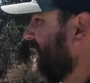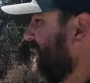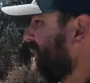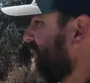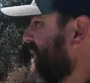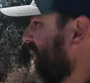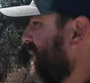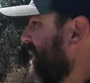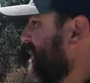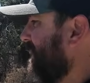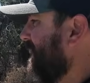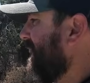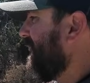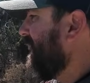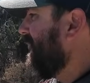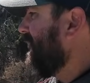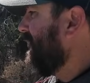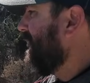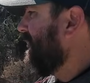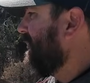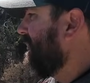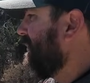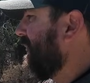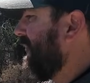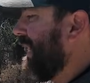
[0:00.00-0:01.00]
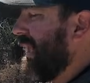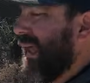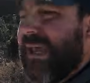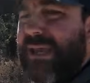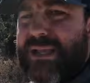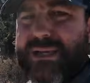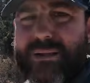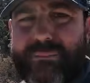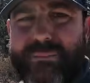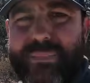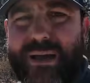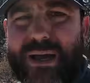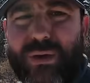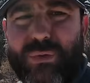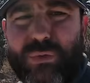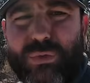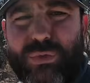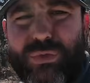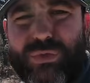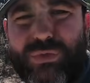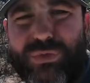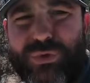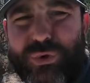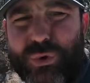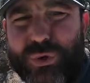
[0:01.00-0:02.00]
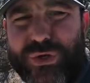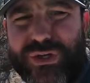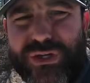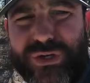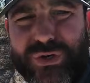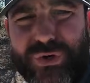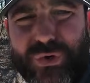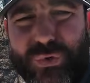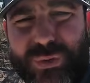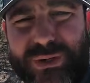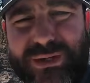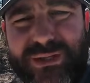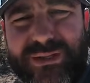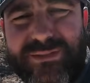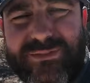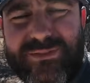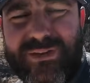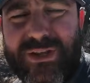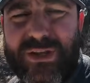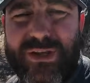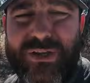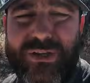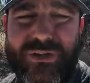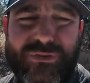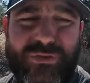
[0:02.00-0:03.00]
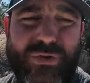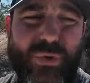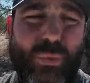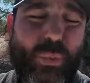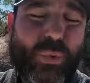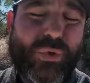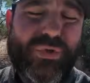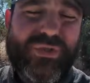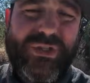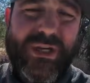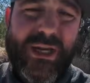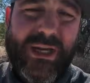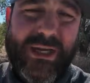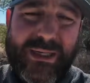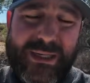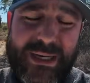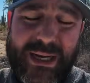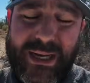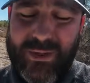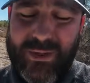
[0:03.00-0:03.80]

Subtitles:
and it's coming in at about 30 degrees. So we'll check it